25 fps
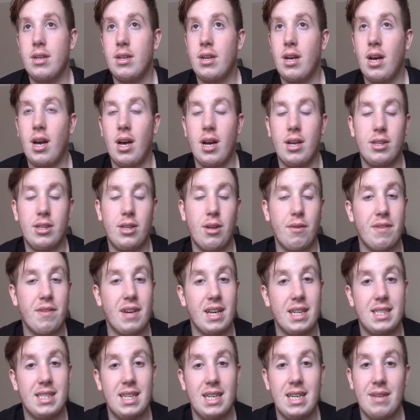don't
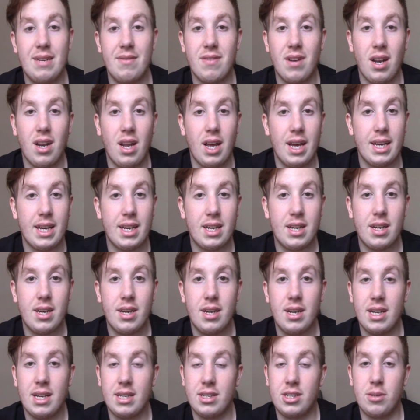forget to leave a like
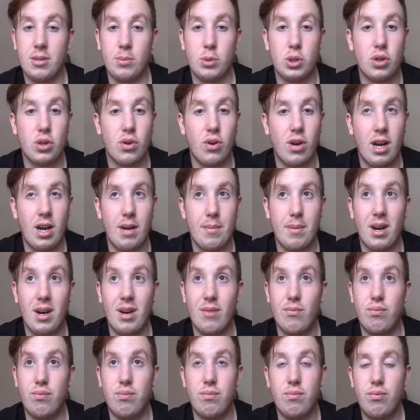and subscribe.
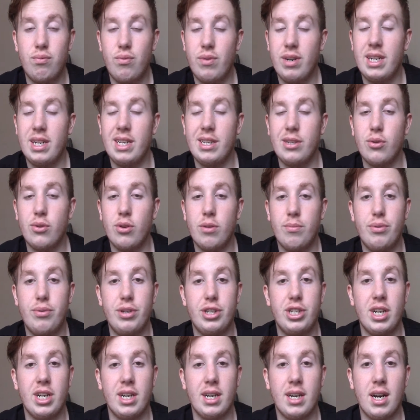I really do
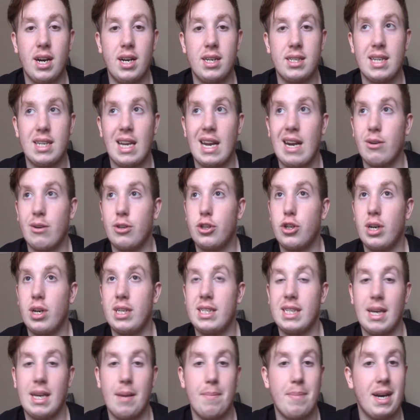appreciate it, guys, and I'll try
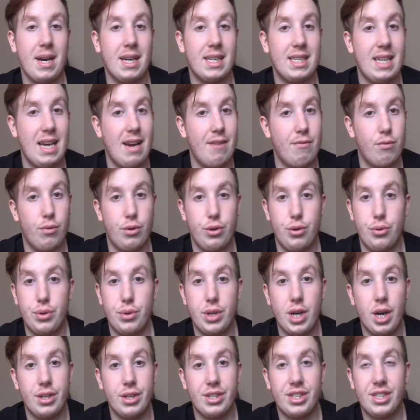to get back to everyone who
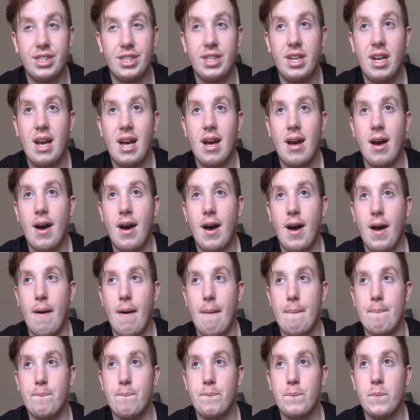does.
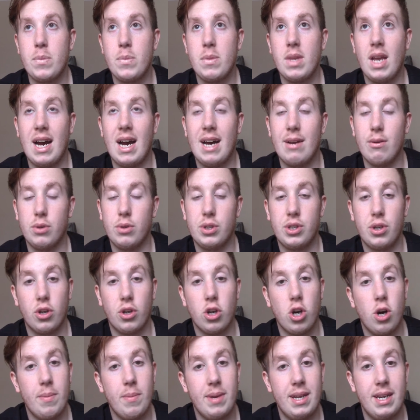And also
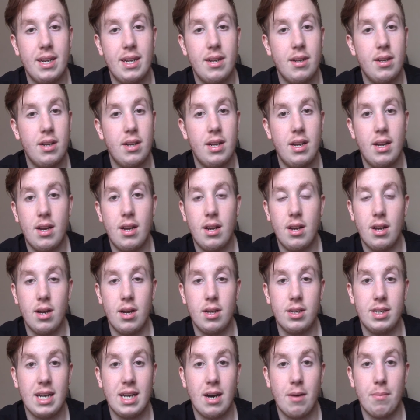comment
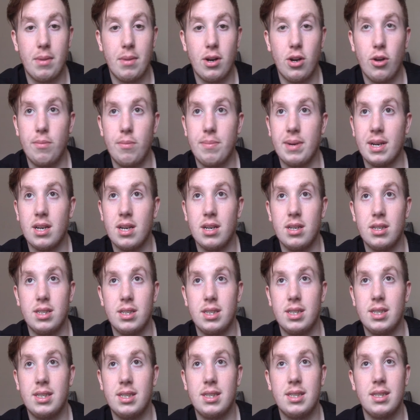down below,
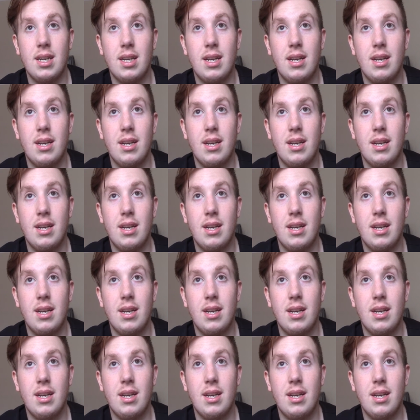because